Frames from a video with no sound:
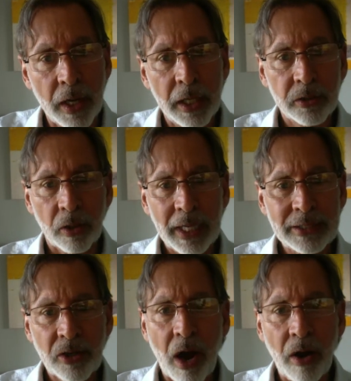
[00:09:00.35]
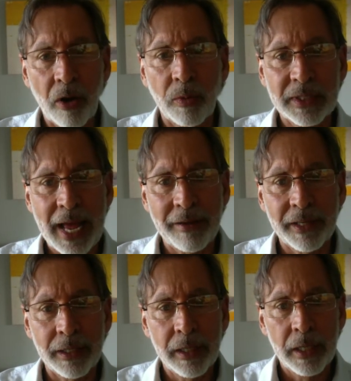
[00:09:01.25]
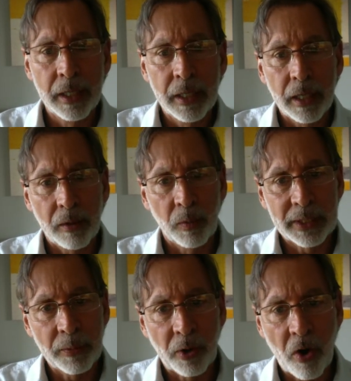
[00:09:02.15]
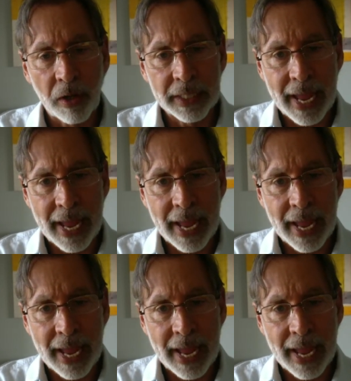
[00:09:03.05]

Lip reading: So Lake Tahoe is having what they were calling